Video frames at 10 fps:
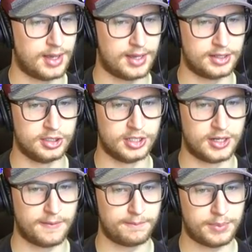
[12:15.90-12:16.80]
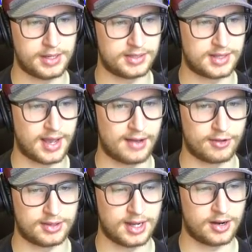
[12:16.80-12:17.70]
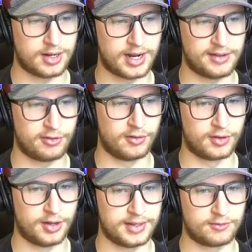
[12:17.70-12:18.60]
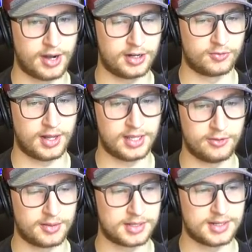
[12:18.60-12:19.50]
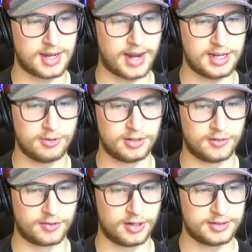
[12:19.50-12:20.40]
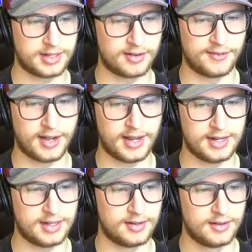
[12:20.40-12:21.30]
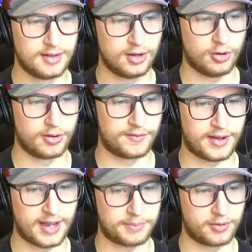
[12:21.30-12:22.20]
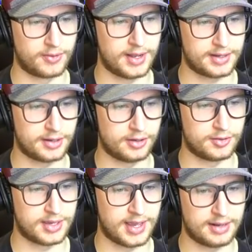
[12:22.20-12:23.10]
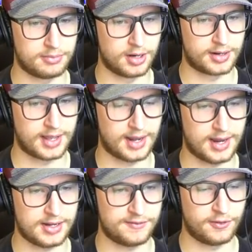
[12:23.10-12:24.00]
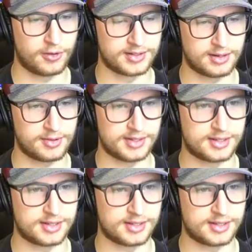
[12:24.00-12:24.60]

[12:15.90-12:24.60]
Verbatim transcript: a good piece to have right there. 94 overall. They had Ryan O'Reilly, who went up to 91 overall. Teravainen, Horvat, Parayko, Janmark at 84. Is that where he